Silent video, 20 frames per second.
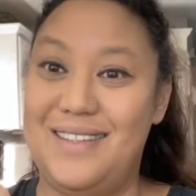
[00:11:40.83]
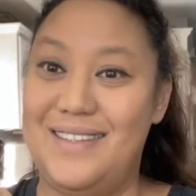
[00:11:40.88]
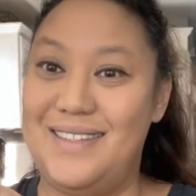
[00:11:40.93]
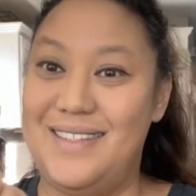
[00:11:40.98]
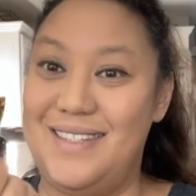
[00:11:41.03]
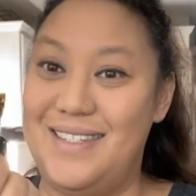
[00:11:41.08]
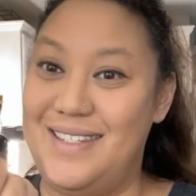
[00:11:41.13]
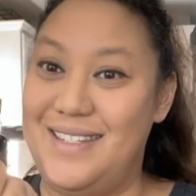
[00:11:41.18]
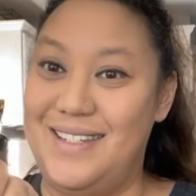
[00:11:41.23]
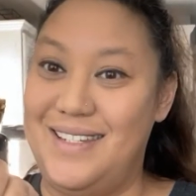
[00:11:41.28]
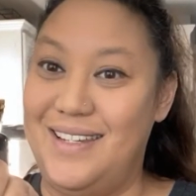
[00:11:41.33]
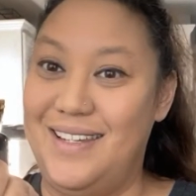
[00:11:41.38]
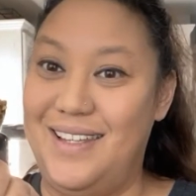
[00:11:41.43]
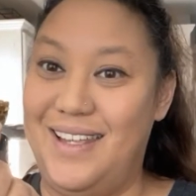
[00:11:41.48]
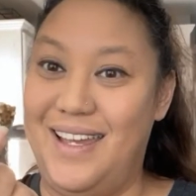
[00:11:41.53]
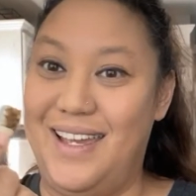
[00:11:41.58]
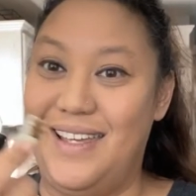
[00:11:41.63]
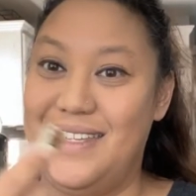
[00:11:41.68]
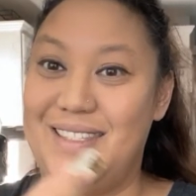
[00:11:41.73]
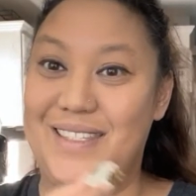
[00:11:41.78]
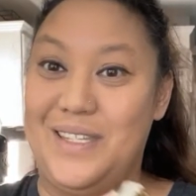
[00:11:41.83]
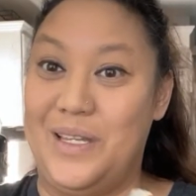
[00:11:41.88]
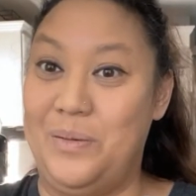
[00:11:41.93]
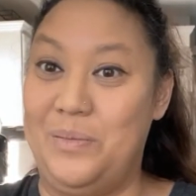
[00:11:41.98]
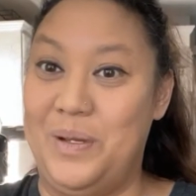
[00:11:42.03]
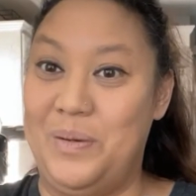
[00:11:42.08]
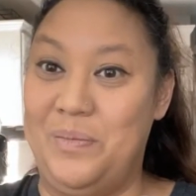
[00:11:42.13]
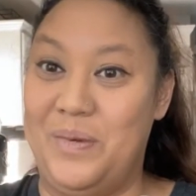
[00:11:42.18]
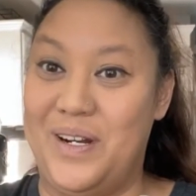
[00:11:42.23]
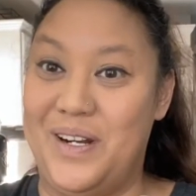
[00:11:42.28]
Still hate
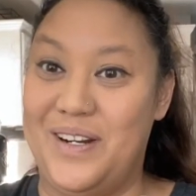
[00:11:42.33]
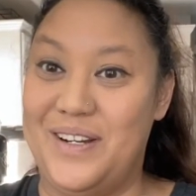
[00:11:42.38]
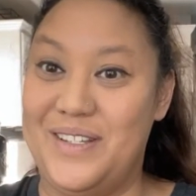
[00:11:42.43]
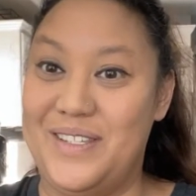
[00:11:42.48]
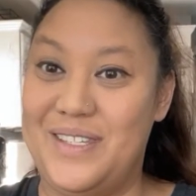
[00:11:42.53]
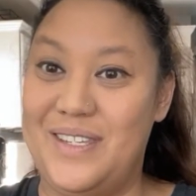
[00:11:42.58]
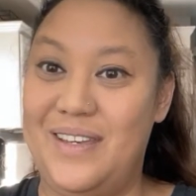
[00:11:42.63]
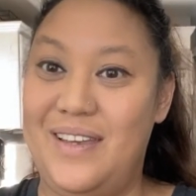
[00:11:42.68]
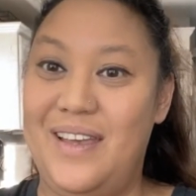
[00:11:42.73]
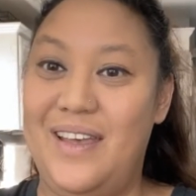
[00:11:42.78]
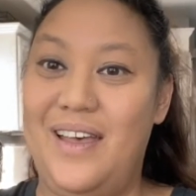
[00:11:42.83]
cinnamon bars.